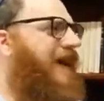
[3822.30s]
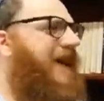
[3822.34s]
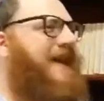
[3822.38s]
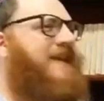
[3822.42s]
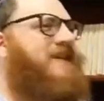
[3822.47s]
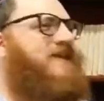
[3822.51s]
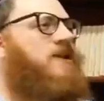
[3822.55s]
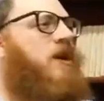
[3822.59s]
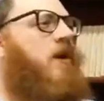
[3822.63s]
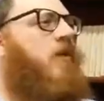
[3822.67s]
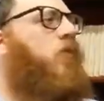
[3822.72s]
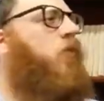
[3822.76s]

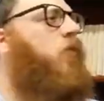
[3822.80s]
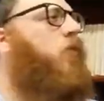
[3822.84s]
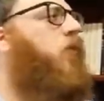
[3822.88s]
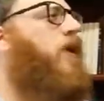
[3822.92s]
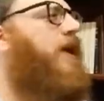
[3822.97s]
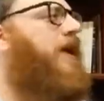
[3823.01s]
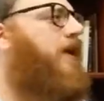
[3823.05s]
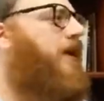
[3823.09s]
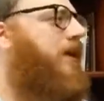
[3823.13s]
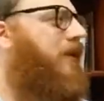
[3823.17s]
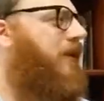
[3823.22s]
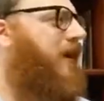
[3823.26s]
It's a
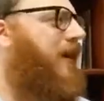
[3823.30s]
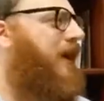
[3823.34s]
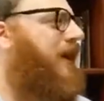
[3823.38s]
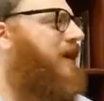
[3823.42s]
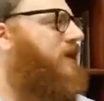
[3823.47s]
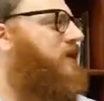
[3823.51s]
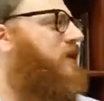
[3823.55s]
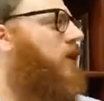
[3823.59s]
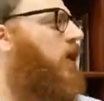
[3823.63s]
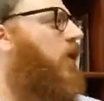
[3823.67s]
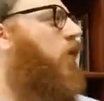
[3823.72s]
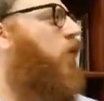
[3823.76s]
will,
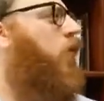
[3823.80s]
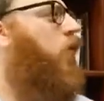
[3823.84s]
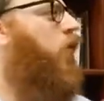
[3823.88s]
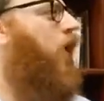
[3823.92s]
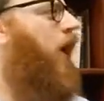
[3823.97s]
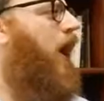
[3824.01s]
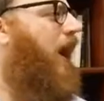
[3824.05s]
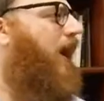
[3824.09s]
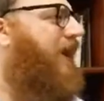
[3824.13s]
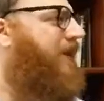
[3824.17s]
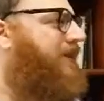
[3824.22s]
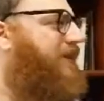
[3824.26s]
it's a
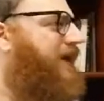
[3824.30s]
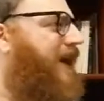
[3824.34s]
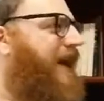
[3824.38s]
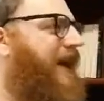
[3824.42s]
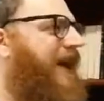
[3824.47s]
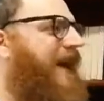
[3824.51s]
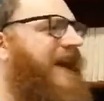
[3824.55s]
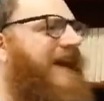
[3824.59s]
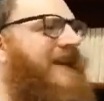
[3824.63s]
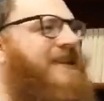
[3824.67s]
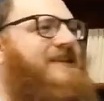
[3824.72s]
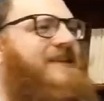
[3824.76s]
want.
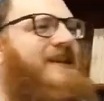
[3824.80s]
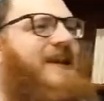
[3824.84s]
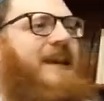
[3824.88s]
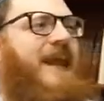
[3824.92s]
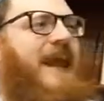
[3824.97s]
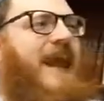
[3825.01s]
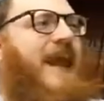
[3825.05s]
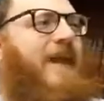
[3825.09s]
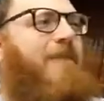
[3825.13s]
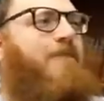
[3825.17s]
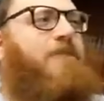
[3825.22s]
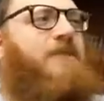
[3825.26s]
It's an
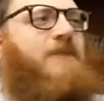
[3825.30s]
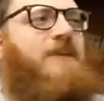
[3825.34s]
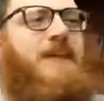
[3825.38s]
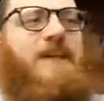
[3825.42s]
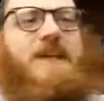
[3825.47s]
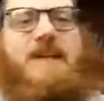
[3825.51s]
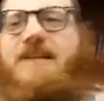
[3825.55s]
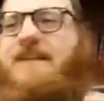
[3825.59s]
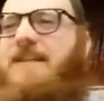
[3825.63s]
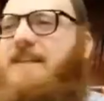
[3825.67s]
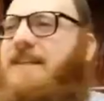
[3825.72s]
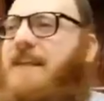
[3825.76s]

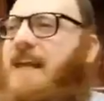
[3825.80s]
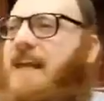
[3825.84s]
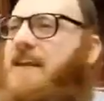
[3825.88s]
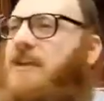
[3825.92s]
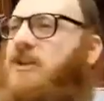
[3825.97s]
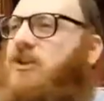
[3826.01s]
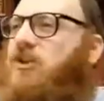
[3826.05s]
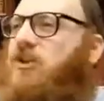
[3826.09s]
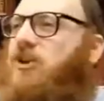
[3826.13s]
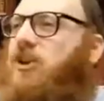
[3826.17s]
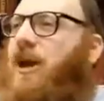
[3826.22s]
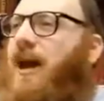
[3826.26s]
emptiness that
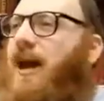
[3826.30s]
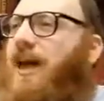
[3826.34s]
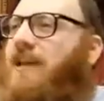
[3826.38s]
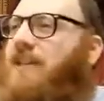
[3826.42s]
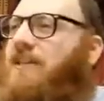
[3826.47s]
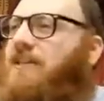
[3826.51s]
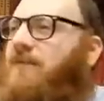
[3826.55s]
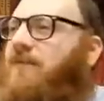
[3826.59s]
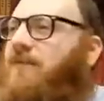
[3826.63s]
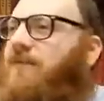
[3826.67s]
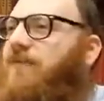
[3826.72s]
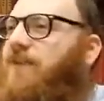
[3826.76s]
is
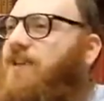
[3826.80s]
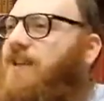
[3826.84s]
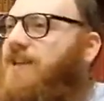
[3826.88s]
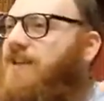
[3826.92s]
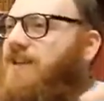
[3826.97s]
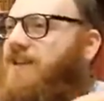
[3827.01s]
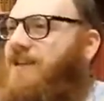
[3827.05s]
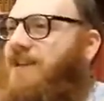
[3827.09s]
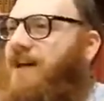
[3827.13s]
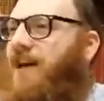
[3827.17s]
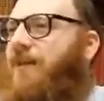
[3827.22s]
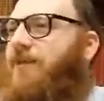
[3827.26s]
trying to fill
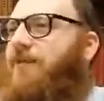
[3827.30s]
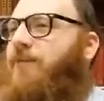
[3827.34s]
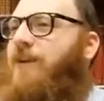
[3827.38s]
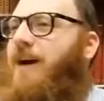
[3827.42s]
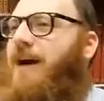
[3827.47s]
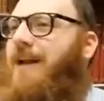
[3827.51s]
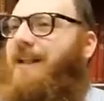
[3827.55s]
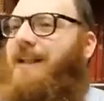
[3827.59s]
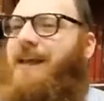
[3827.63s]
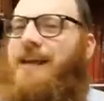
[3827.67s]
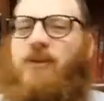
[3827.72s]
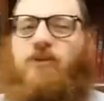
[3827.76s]
itself,
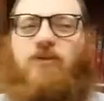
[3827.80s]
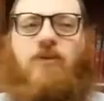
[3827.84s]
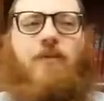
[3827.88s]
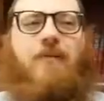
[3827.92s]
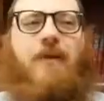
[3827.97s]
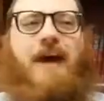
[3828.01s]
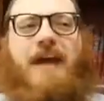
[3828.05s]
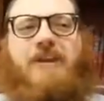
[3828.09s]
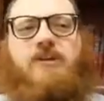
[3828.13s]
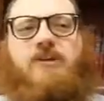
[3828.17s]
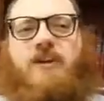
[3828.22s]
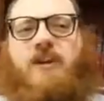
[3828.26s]
right? Like you
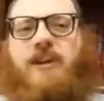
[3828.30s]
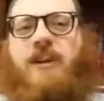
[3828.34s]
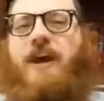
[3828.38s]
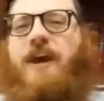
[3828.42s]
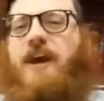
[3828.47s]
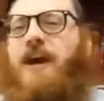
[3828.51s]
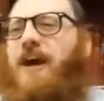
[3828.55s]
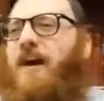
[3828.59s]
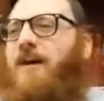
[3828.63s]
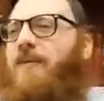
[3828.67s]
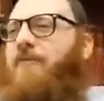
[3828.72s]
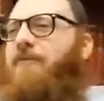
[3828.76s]
imagine
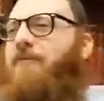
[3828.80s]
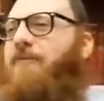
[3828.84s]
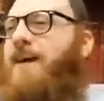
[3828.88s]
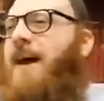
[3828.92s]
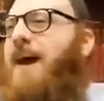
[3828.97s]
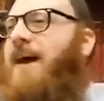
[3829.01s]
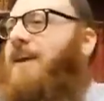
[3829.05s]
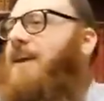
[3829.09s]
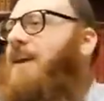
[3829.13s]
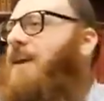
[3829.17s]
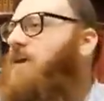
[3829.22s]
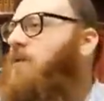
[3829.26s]
a
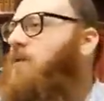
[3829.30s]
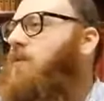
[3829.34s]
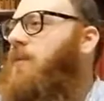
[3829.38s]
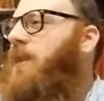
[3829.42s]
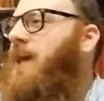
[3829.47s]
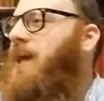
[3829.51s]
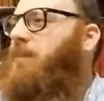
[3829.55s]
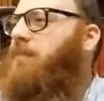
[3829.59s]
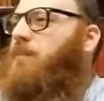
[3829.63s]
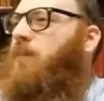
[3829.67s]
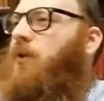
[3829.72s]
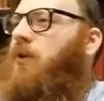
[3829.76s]
vacuum
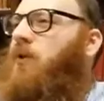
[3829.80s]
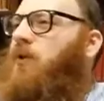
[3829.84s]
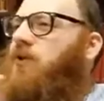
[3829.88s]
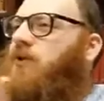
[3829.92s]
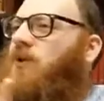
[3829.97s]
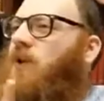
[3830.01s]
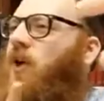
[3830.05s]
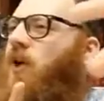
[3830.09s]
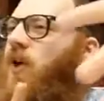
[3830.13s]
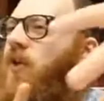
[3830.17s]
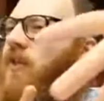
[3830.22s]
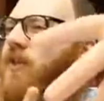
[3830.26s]
that
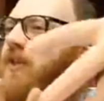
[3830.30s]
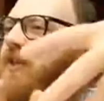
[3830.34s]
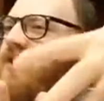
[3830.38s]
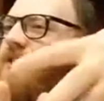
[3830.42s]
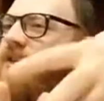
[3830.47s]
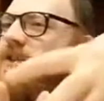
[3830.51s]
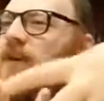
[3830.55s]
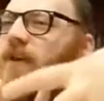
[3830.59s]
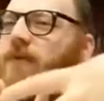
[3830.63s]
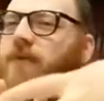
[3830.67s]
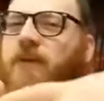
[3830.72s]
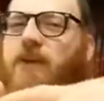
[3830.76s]
pulls all this
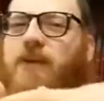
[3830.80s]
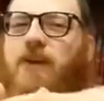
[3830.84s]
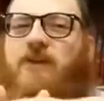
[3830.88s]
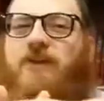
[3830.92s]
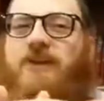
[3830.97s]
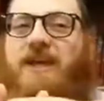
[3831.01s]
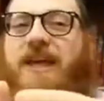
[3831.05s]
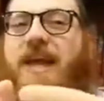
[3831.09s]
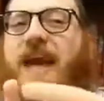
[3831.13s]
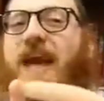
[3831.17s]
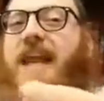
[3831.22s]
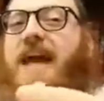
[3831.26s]
stuff
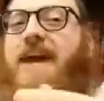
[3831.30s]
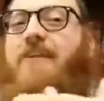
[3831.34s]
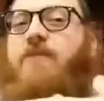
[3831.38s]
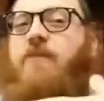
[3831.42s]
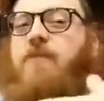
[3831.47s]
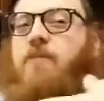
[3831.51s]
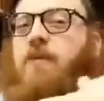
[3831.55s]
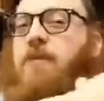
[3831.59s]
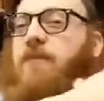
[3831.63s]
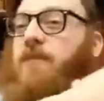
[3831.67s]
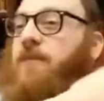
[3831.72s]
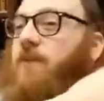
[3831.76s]
close. It can't ever
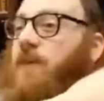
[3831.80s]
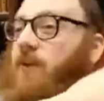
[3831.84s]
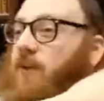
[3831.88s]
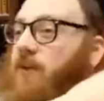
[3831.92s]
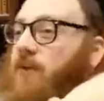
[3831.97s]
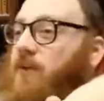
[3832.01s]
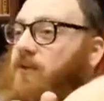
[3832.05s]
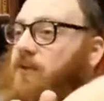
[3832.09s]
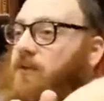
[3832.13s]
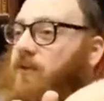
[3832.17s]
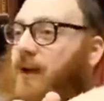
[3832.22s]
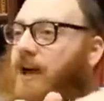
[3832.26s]
be
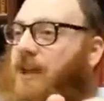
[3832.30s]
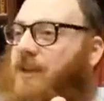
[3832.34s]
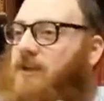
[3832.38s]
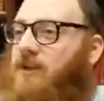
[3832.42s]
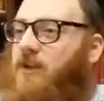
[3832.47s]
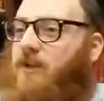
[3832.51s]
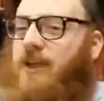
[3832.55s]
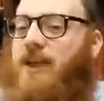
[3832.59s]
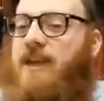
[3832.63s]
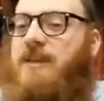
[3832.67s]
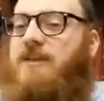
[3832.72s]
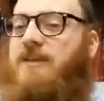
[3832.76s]
filled, right? So
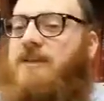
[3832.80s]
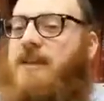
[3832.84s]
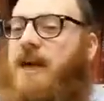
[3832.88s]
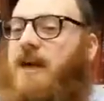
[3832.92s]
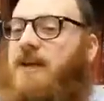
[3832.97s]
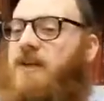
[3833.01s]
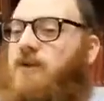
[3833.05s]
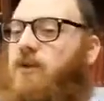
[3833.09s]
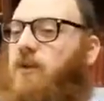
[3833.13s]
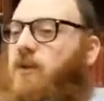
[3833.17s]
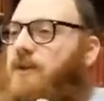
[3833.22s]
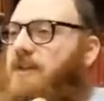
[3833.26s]
the
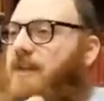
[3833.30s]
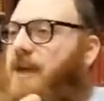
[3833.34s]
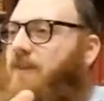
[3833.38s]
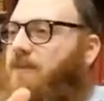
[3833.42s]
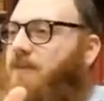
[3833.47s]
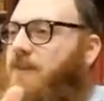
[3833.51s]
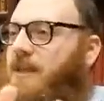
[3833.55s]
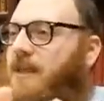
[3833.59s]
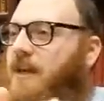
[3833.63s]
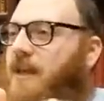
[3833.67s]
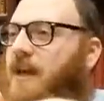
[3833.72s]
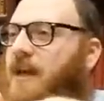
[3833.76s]
inside is always
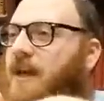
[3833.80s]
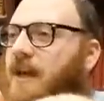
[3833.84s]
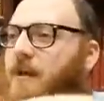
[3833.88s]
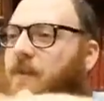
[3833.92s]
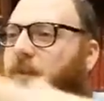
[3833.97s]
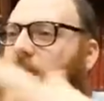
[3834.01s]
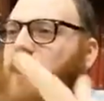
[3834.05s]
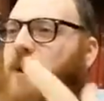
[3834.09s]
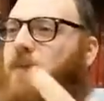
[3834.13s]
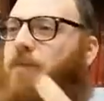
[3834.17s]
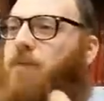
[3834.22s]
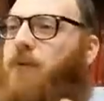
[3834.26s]
empty,
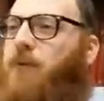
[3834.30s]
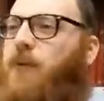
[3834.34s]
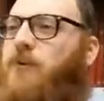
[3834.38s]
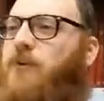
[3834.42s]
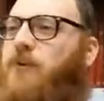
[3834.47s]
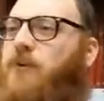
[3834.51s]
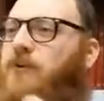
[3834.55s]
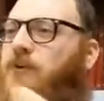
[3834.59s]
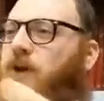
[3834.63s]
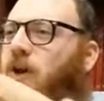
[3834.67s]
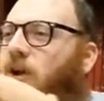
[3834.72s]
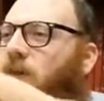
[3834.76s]
but it
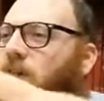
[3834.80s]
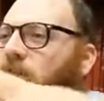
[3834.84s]
pulls all